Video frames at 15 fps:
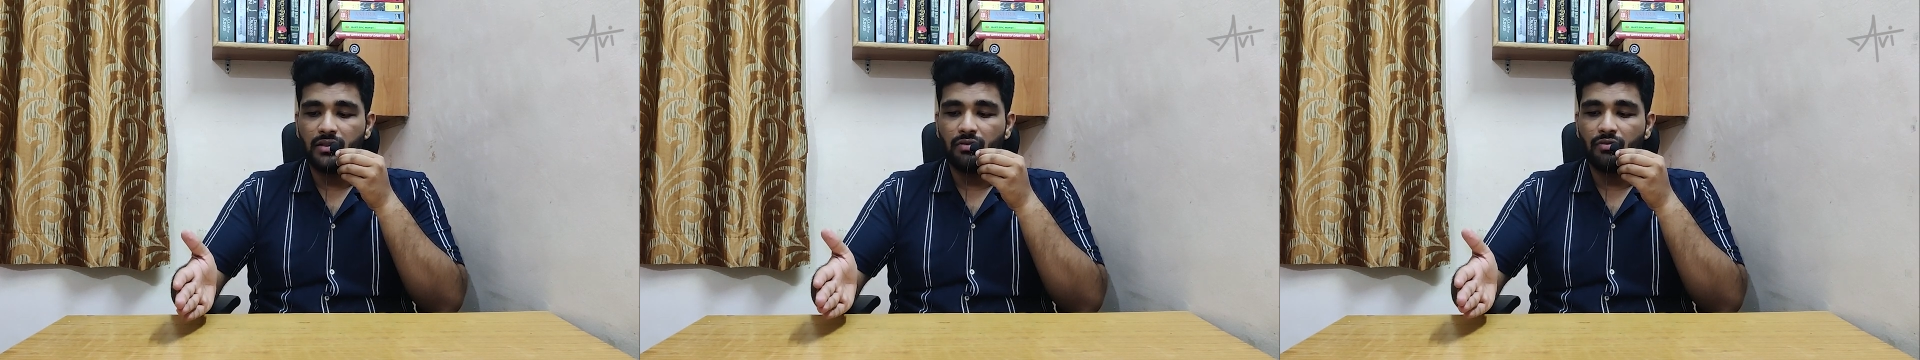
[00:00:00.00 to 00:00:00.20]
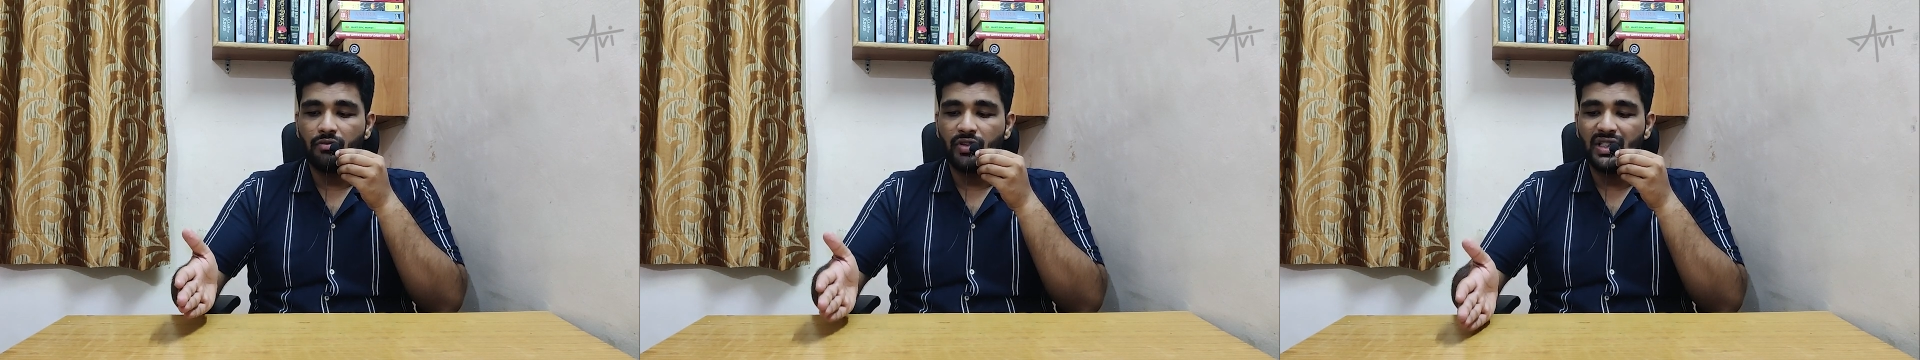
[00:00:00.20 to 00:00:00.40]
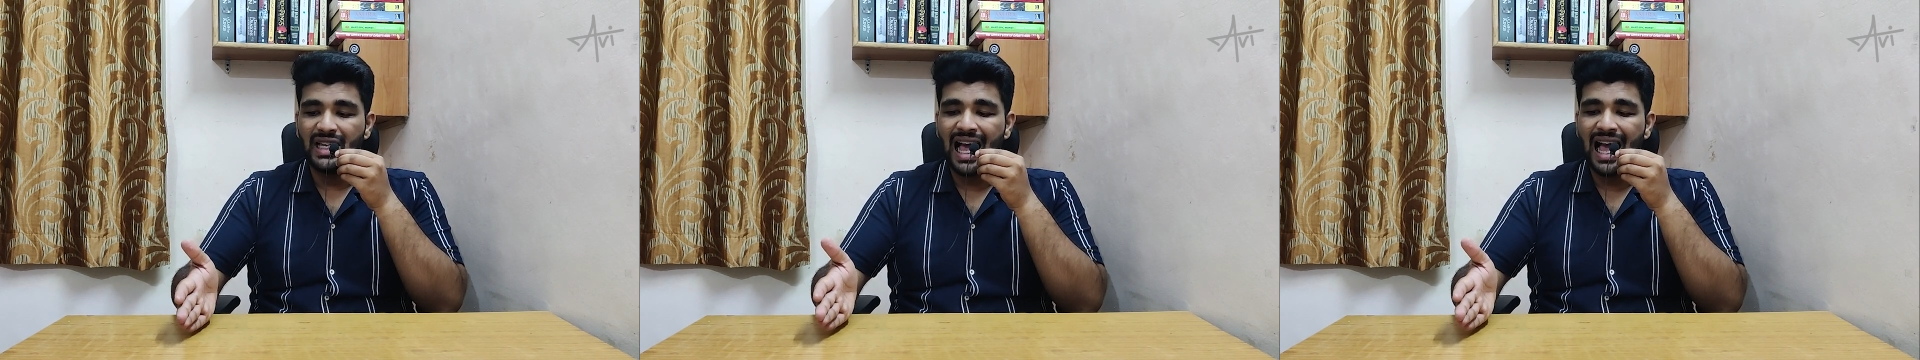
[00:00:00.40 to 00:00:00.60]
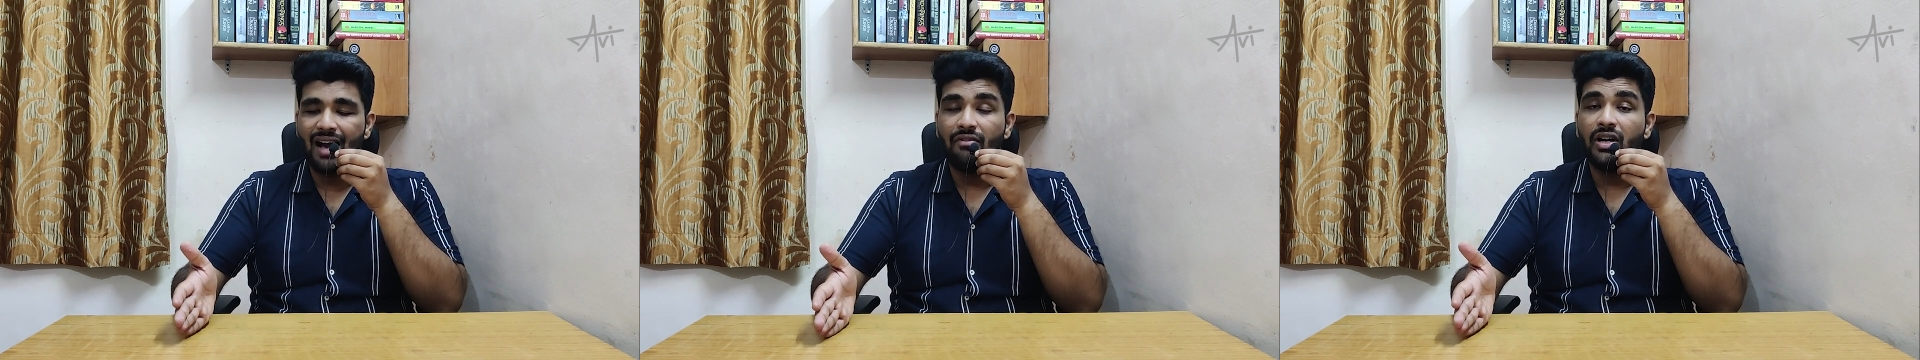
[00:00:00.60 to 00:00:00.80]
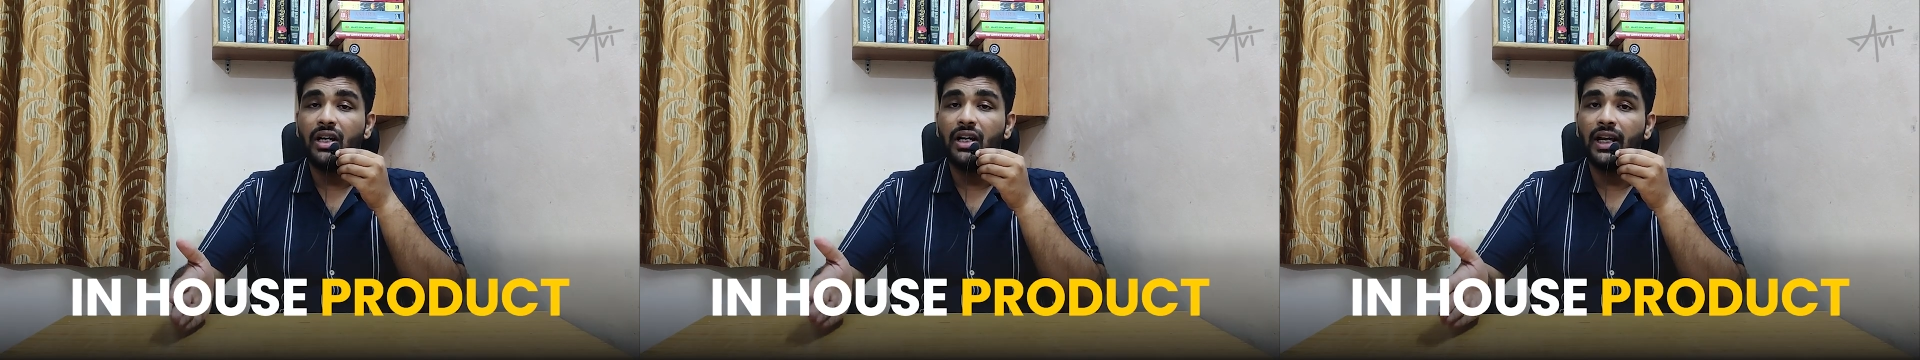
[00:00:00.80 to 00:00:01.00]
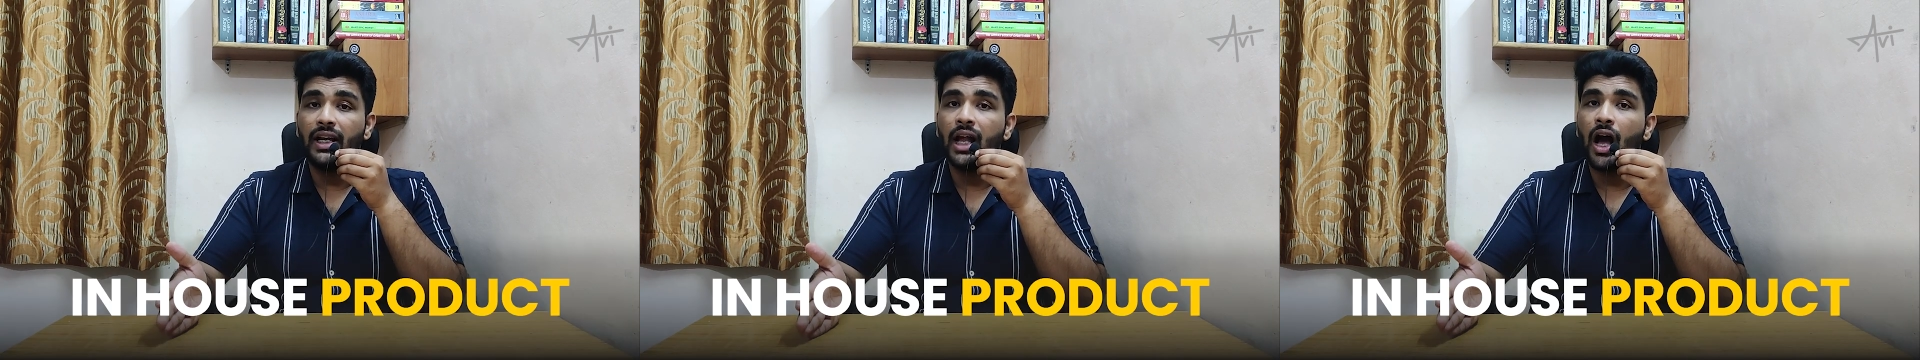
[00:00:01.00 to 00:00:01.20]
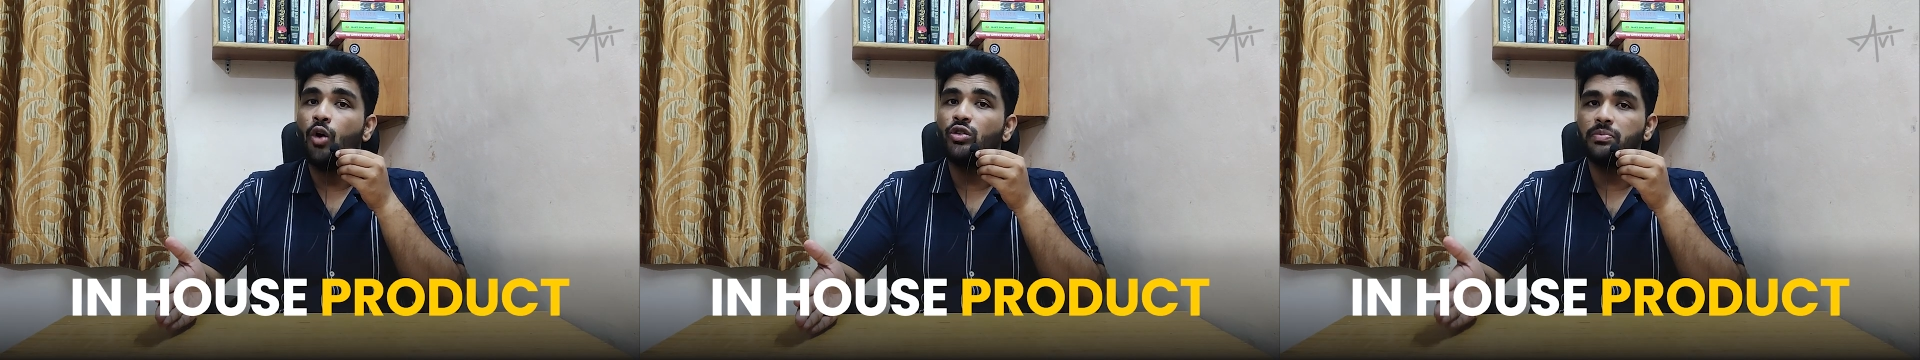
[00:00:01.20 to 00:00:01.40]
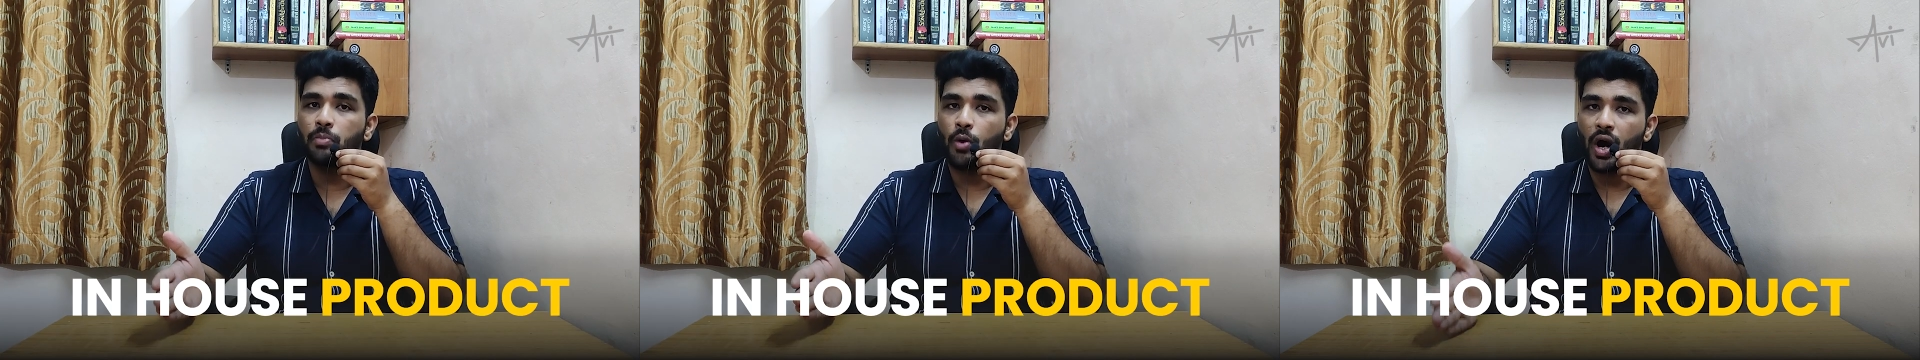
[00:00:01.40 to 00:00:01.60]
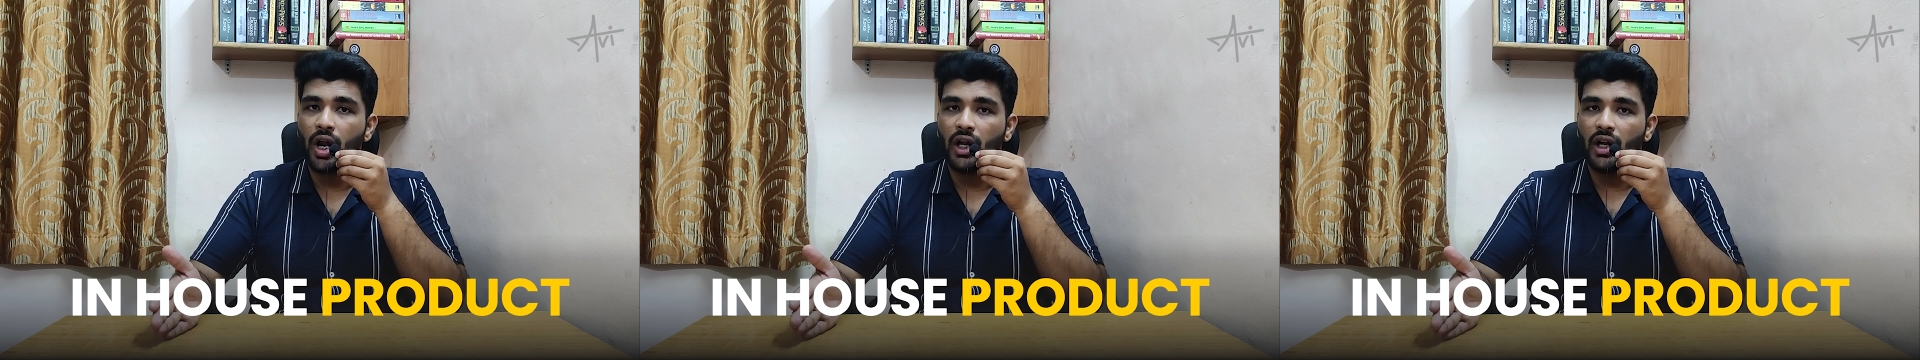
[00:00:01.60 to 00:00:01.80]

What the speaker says: which have an in-house product.